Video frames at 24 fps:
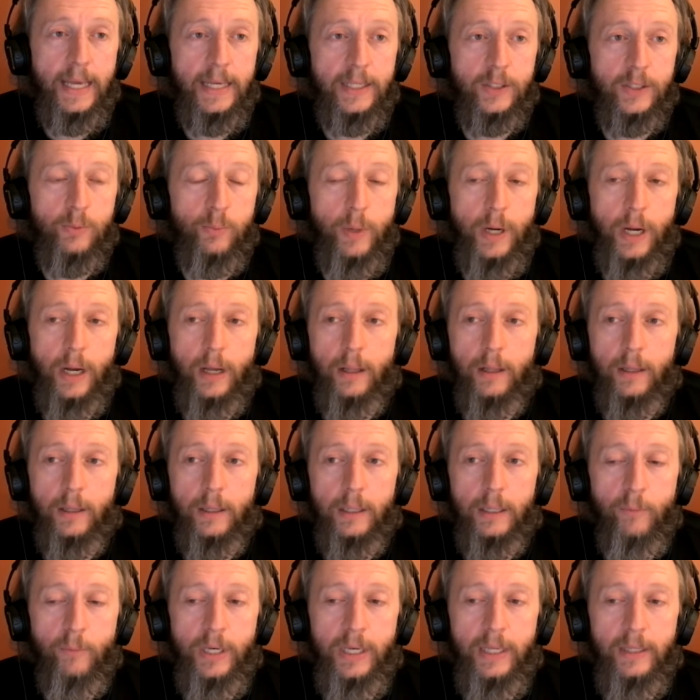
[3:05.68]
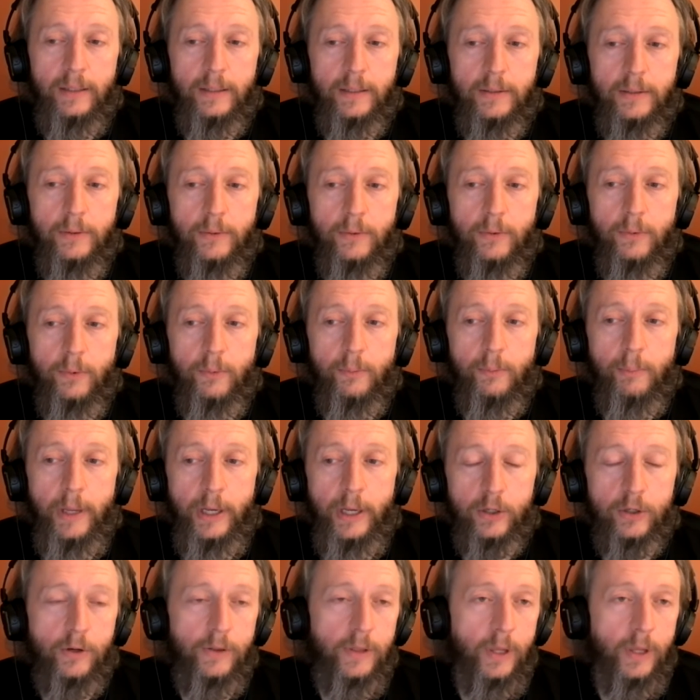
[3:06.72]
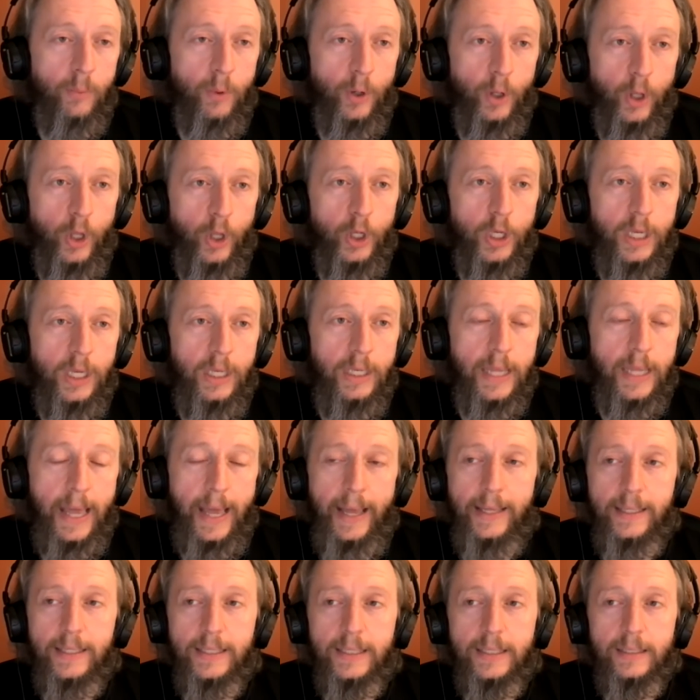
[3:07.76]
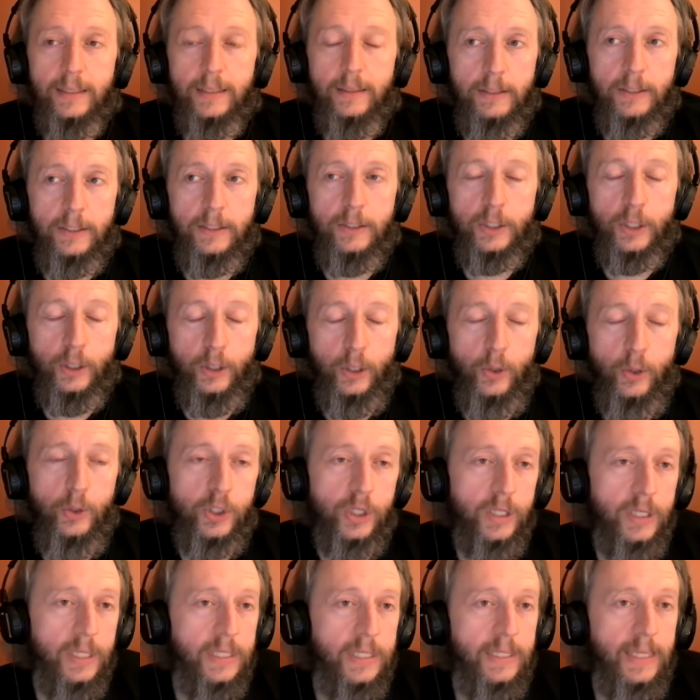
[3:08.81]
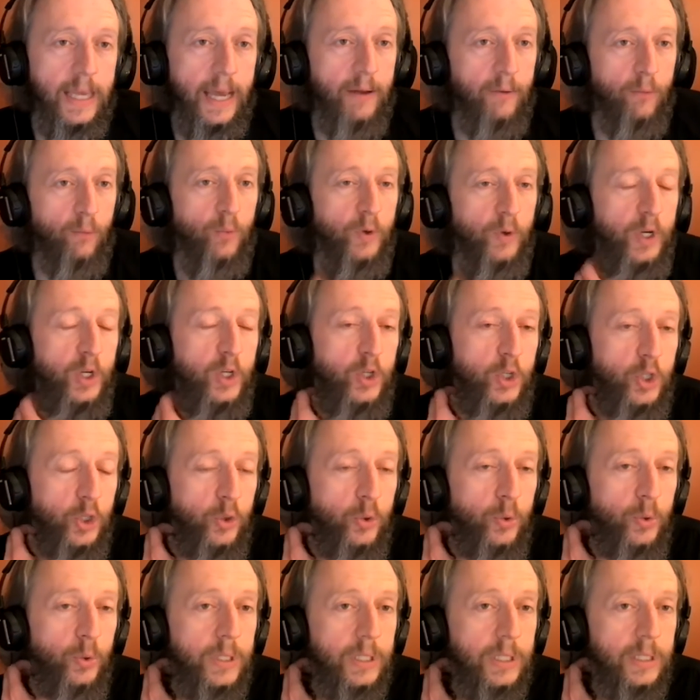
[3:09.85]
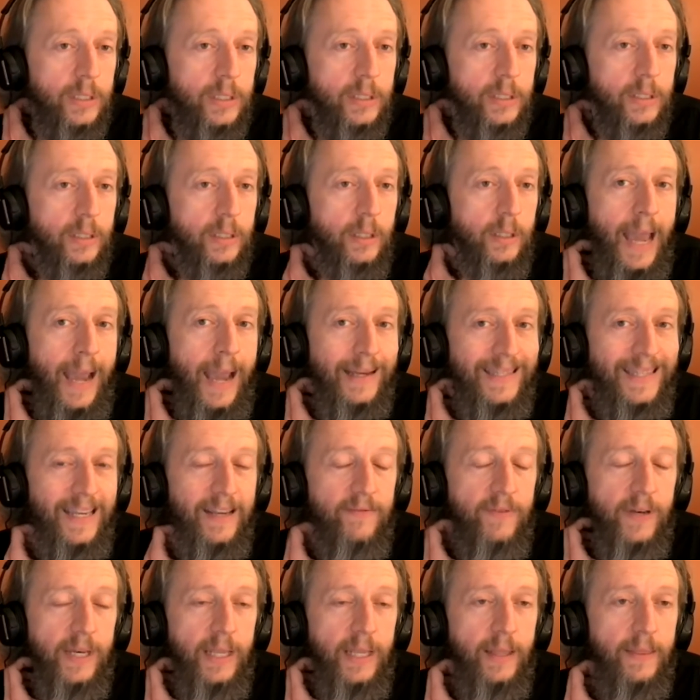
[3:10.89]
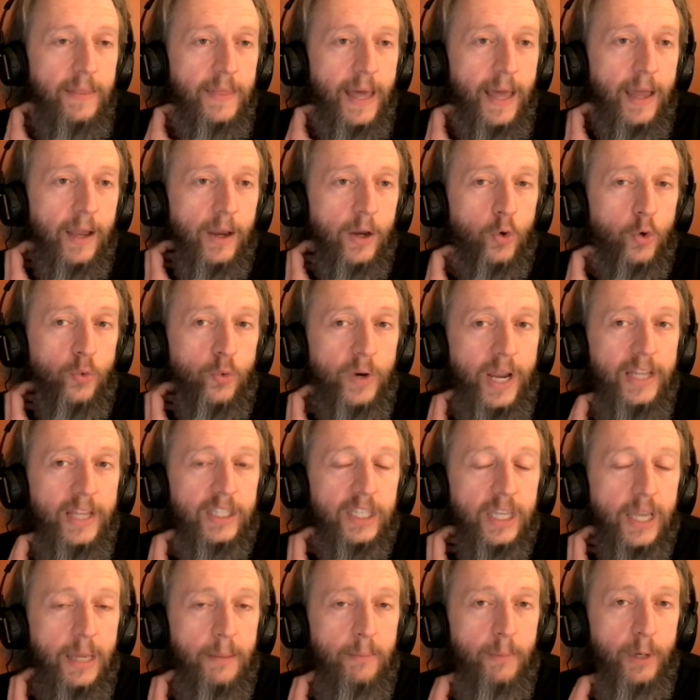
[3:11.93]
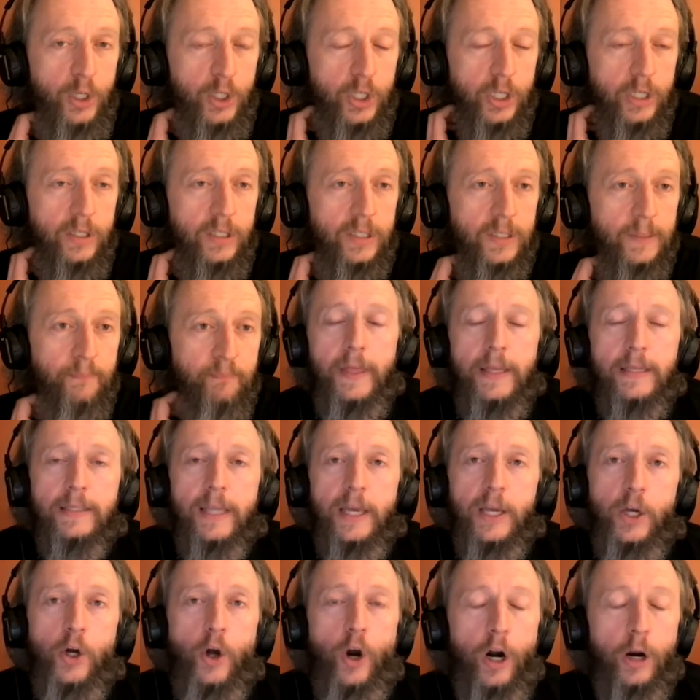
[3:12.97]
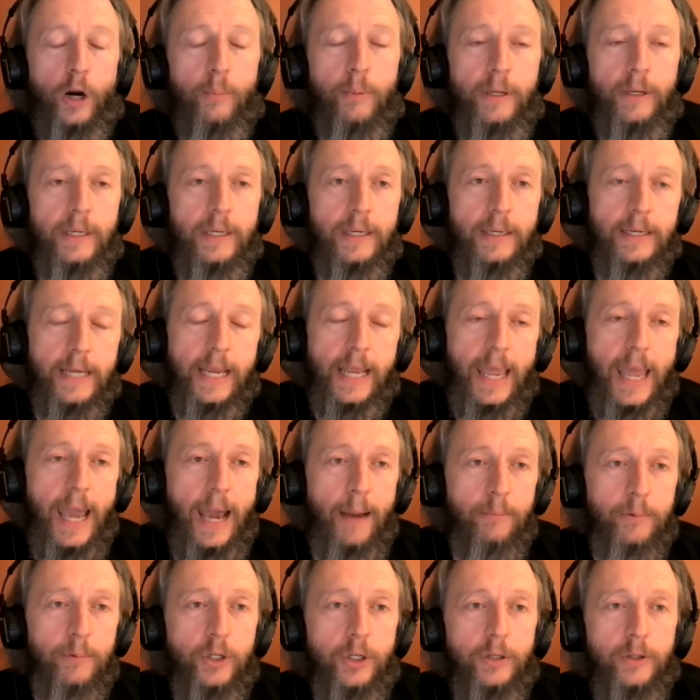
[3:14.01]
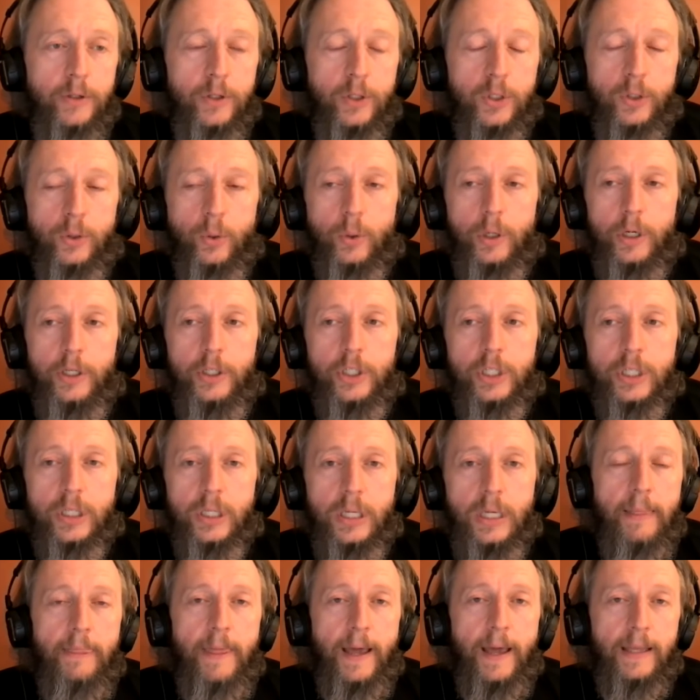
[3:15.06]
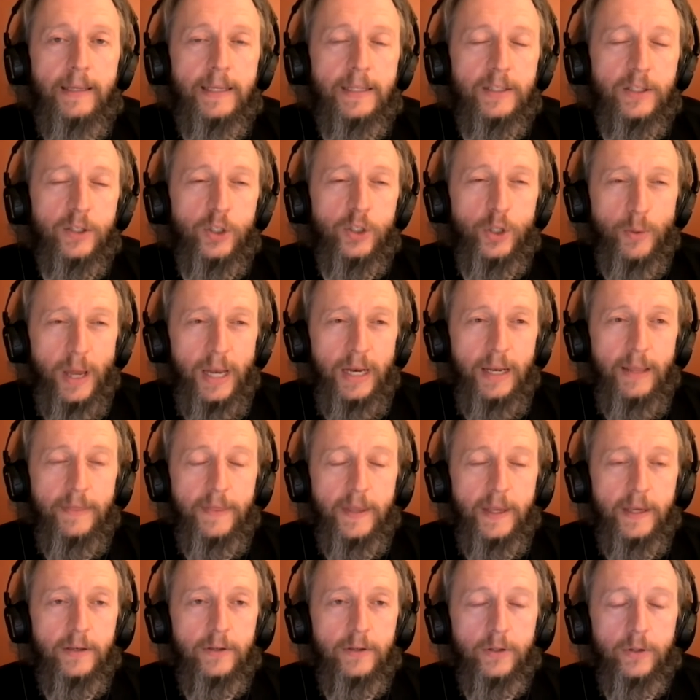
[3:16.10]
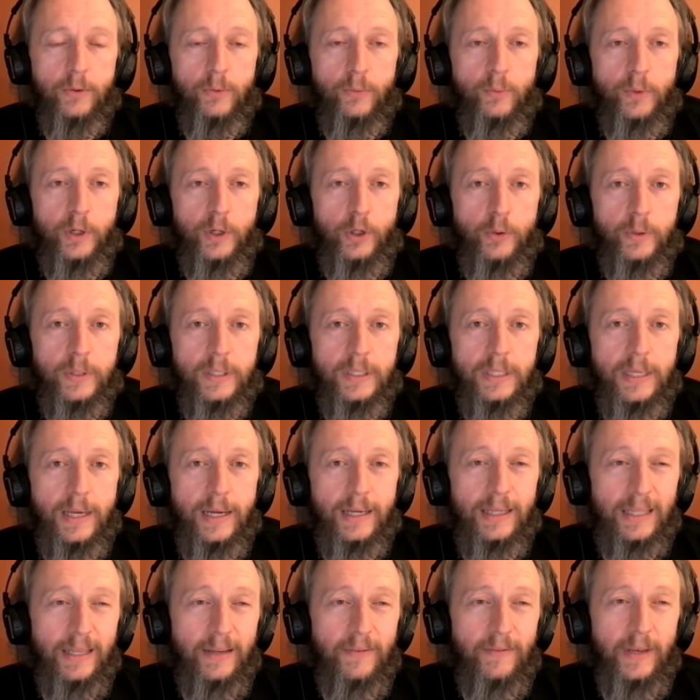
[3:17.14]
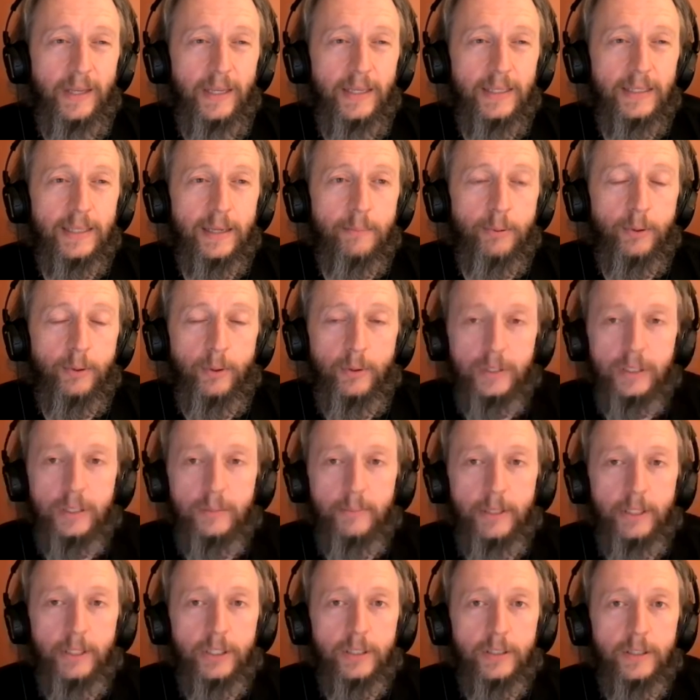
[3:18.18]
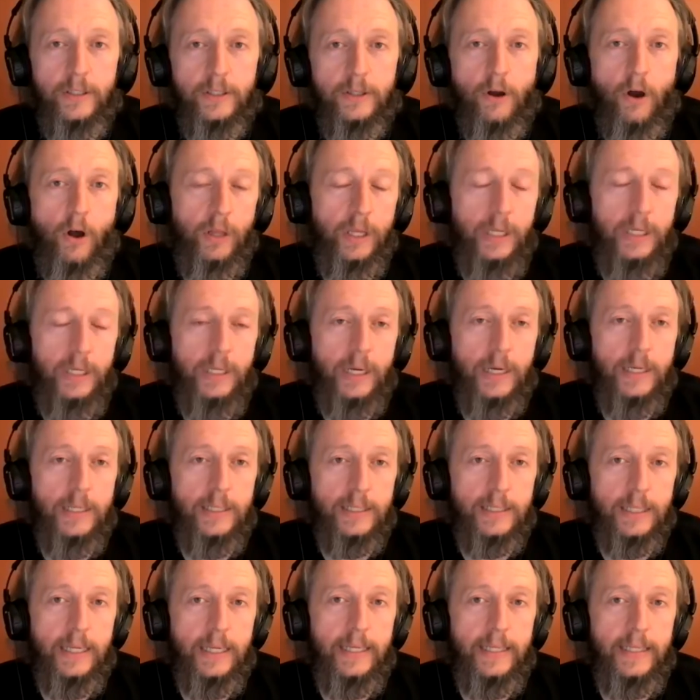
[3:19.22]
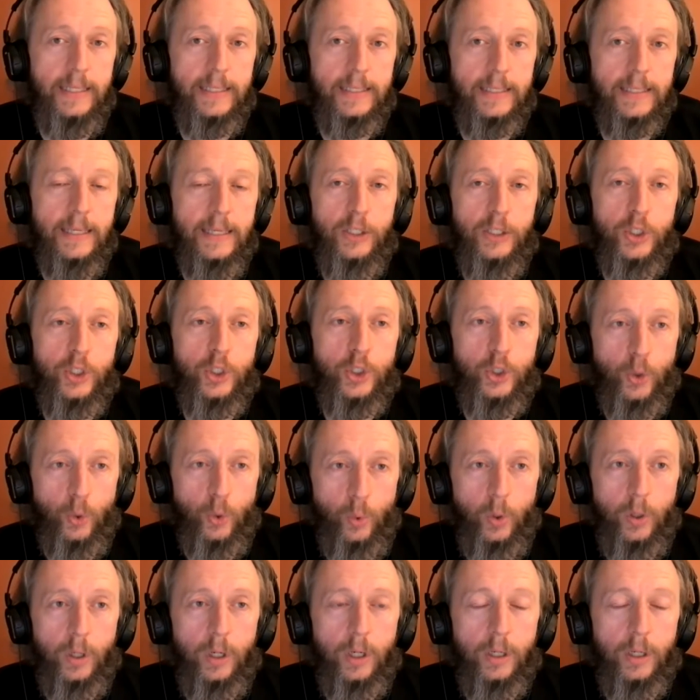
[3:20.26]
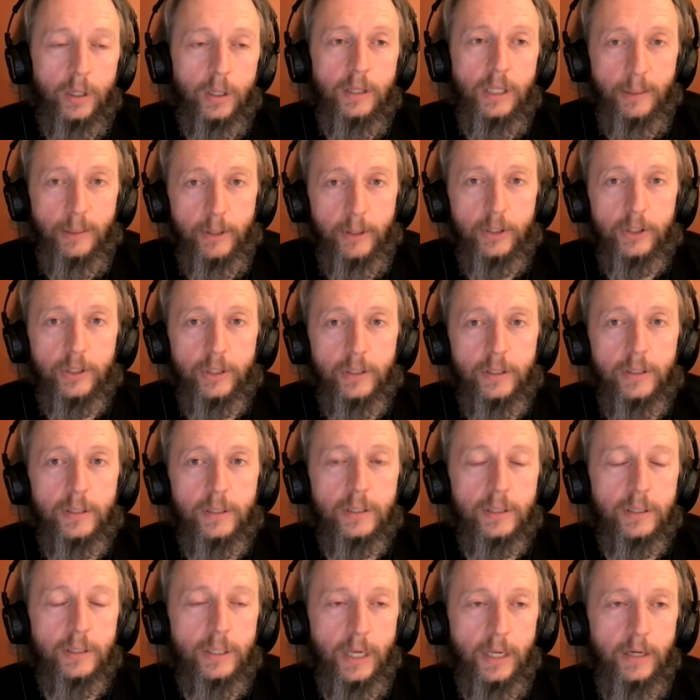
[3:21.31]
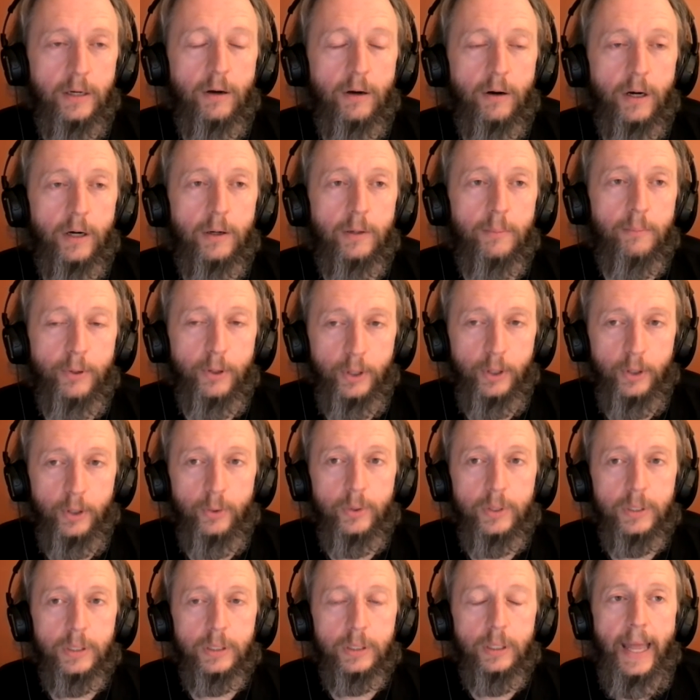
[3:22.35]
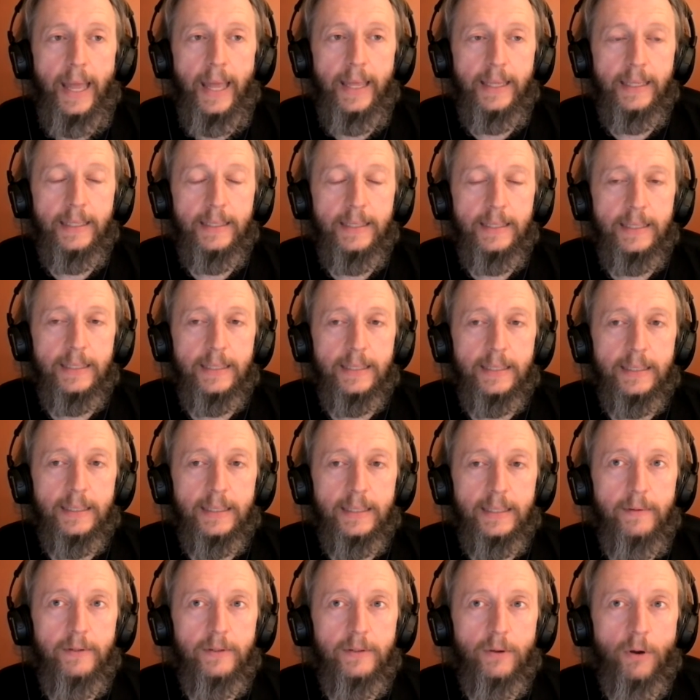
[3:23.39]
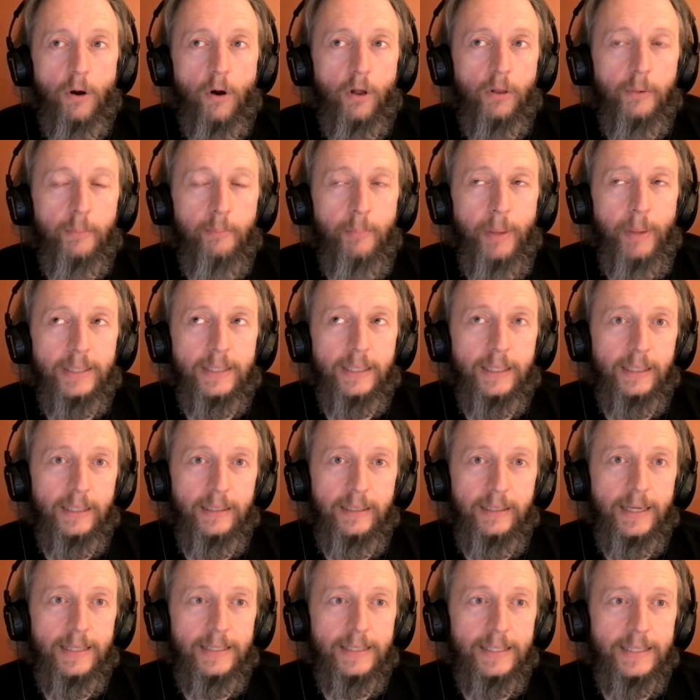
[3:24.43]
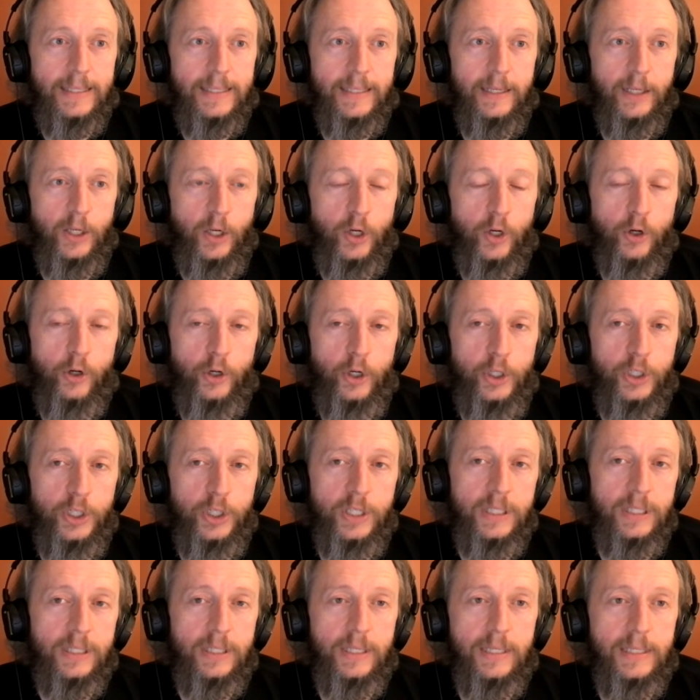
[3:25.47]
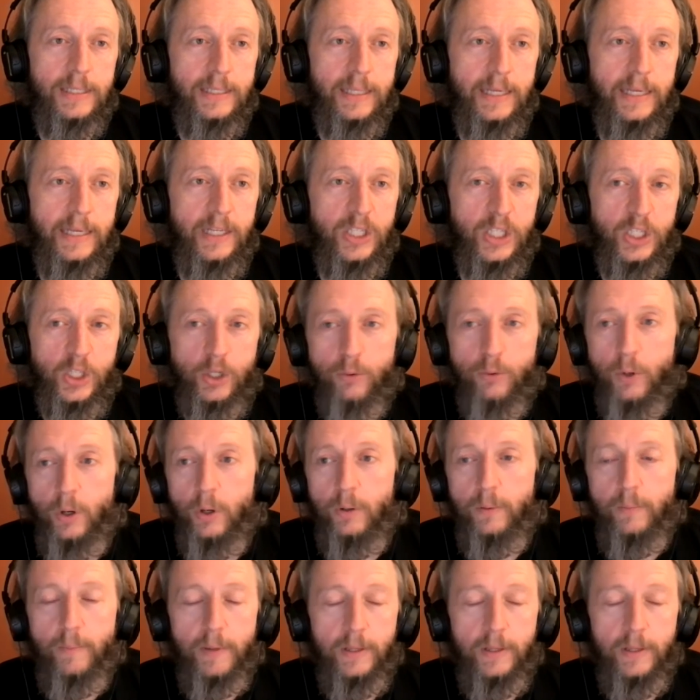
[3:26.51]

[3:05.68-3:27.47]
as well, we need to make sure that we're looking at solutions that reduce activity that creates emissions. Things like carbon capture and storage, that doesn't do anything to reduce the activities that produce emissions. All it does is store the emissions that are produced. And so all it basically does is it encourages the status quo.